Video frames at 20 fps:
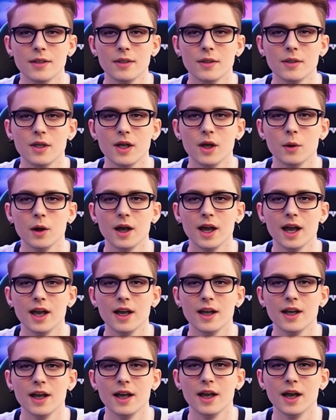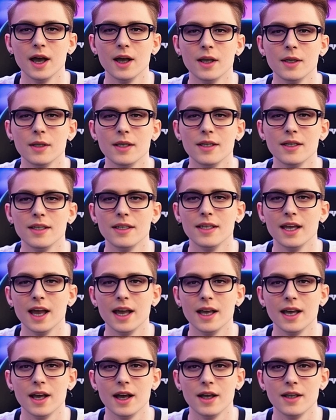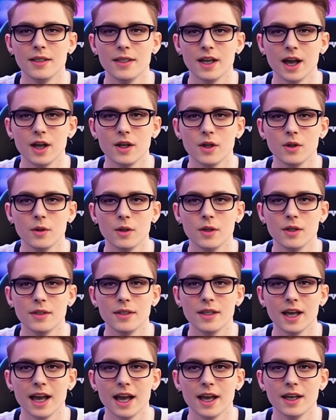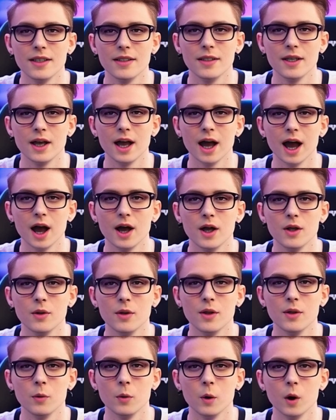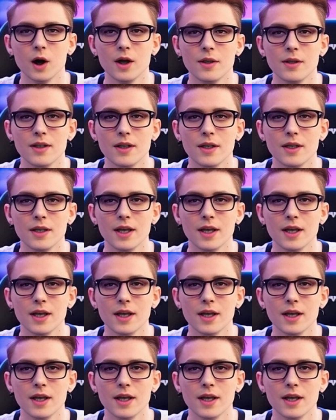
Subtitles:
So here, this is a 101